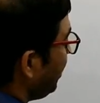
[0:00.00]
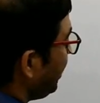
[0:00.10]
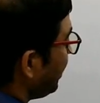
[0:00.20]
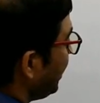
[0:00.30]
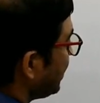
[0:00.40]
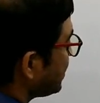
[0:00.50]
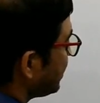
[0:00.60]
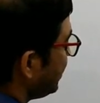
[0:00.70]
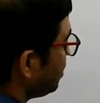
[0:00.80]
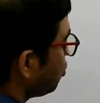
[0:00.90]
limit
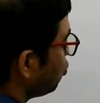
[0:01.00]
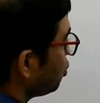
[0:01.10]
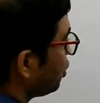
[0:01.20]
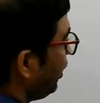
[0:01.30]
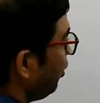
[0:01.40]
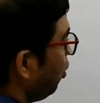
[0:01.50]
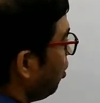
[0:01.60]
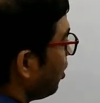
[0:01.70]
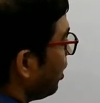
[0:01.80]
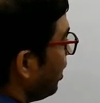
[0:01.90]
x tends to
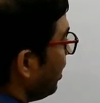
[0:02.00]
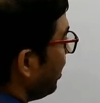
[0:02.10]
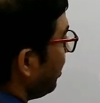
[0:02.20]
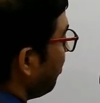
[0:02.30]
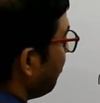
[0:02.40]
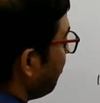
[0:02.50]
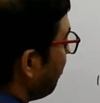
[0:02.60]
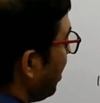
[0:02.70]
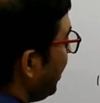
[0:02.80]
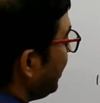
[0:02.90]
0
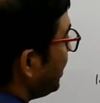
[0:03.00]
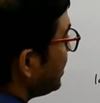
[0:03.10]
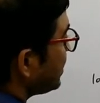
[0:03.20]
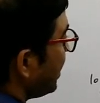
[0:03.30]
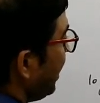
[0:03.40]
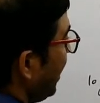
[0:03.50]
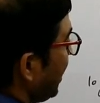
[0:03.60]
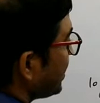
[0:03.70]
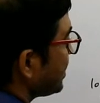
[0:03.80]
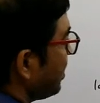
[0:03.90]
minus
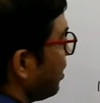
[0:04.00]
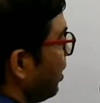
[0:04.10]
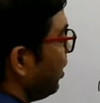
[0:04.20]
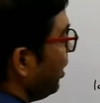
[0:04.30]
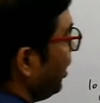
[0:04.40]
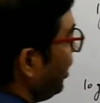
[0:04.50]
x